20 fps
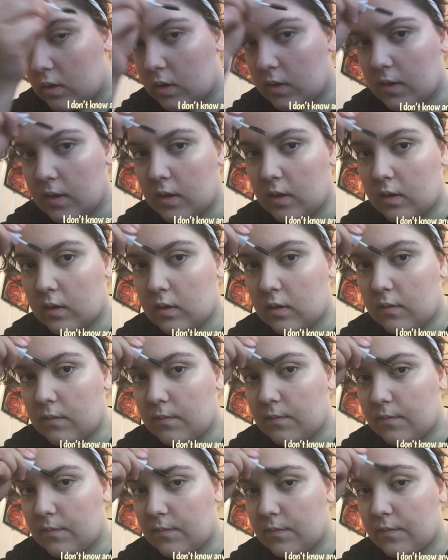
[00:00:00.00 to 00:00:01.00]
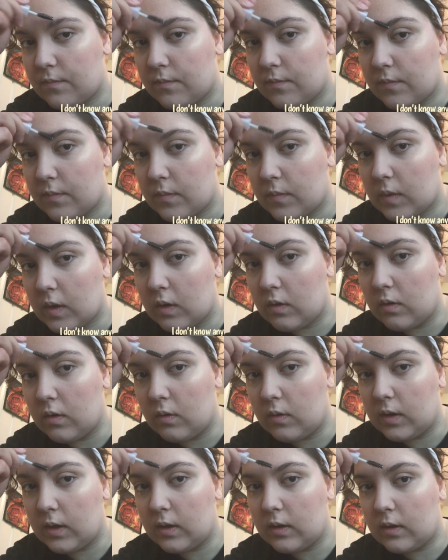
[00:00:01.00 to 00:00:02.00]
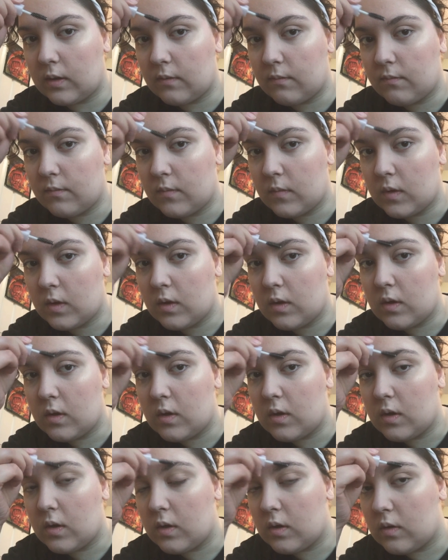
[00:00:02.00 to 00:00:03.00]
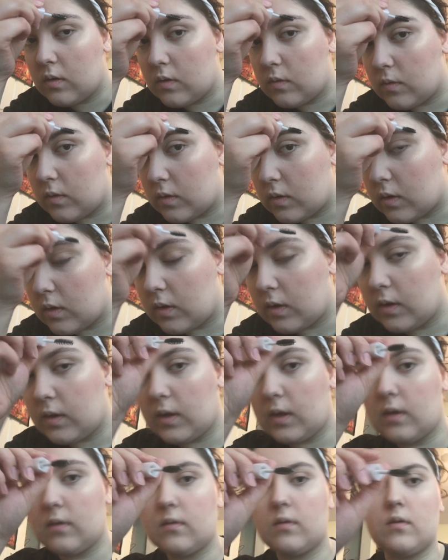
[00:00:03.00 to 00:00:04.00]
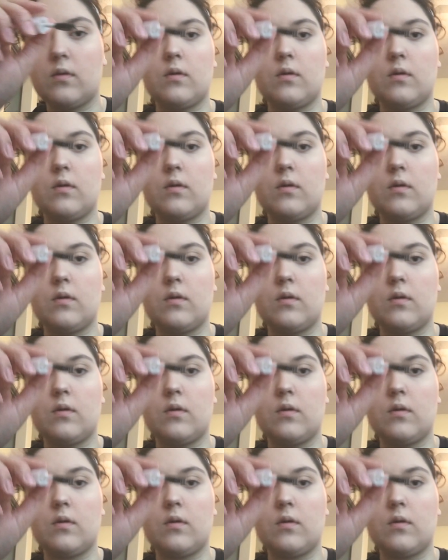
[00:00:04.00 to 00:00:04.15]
I think. I don't know anything. So we're just gonna let that